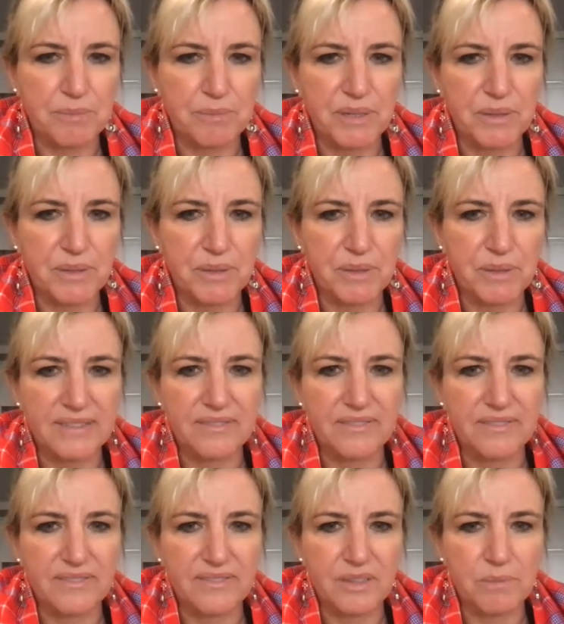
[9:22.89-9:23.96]
but one of
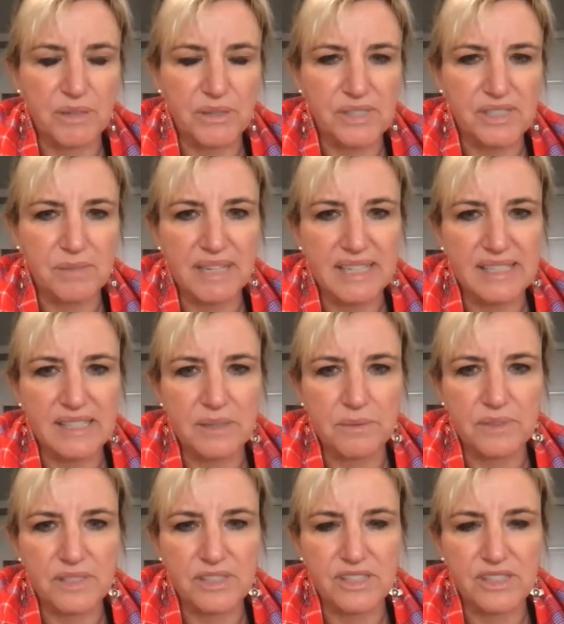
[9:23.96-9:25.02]
the most amazing
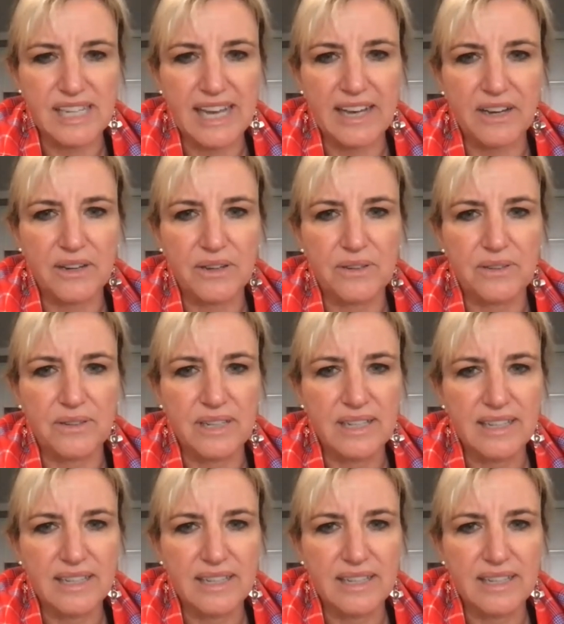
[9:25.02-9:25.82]
was just how